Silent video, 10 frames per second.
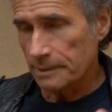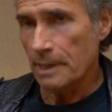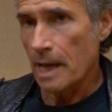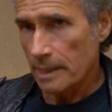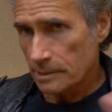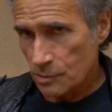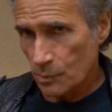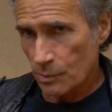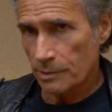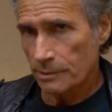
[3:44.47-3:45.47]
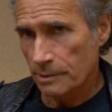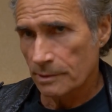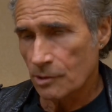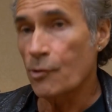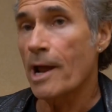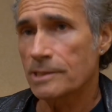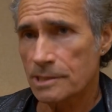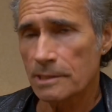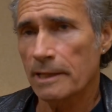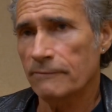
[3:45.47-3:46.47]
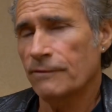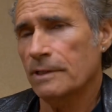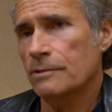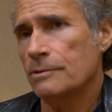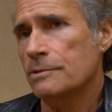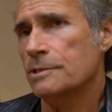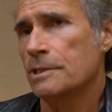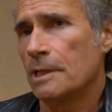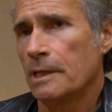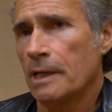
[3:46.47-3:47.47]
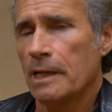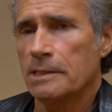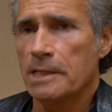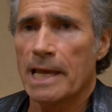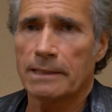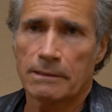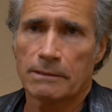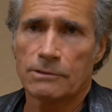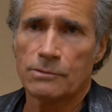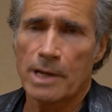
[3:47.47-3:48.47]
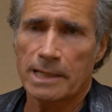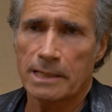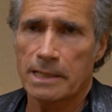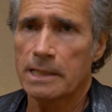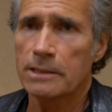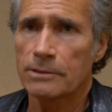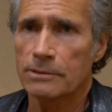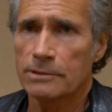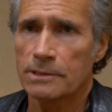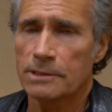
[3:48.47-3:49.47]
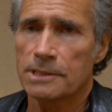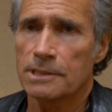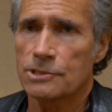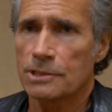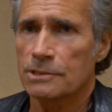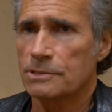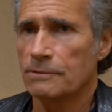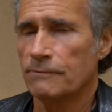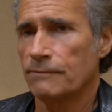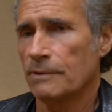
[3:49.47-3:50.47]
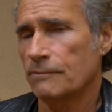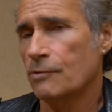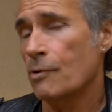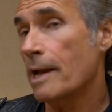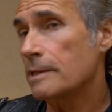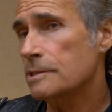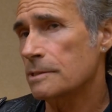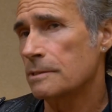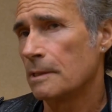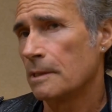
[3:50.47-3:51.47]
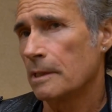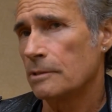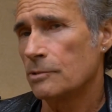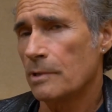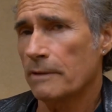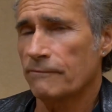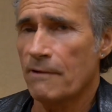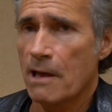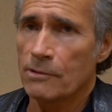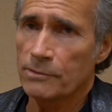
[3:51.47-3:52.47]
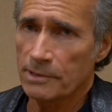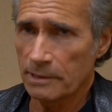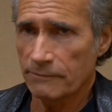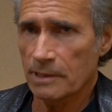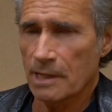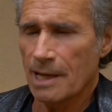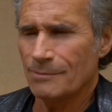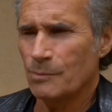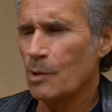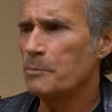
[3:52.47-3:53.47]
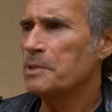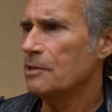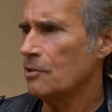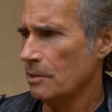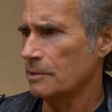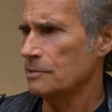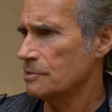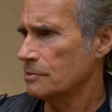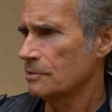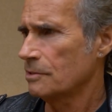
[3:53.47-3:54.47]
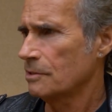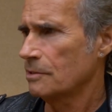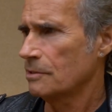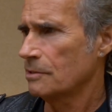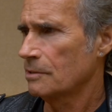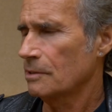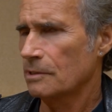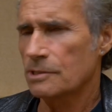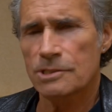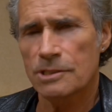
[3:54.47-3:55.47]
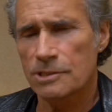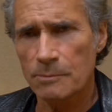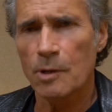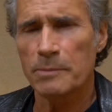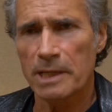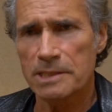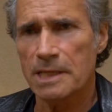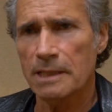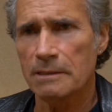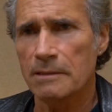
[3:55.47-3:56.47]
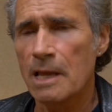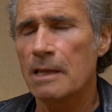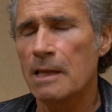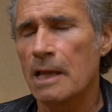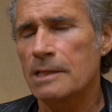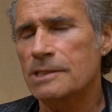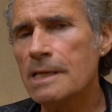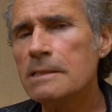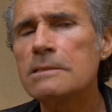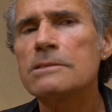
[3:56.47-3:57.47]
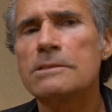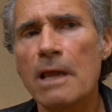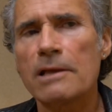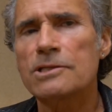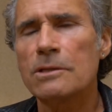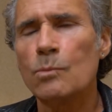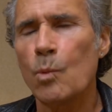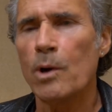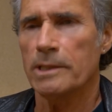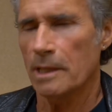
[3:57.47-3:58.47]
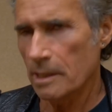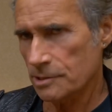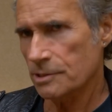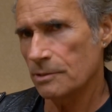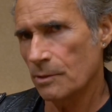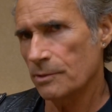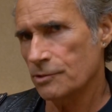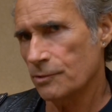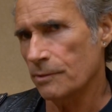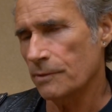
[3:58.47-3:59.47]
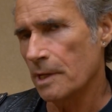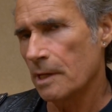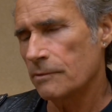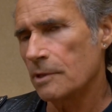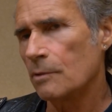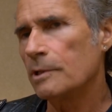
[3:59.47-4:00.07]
gods or Christ-like figures, and yet do not adhere to the teachings of Christ and do not follow the living God? Well, because it's a system owned by Satan. Satan doesn't want us to know the truth. The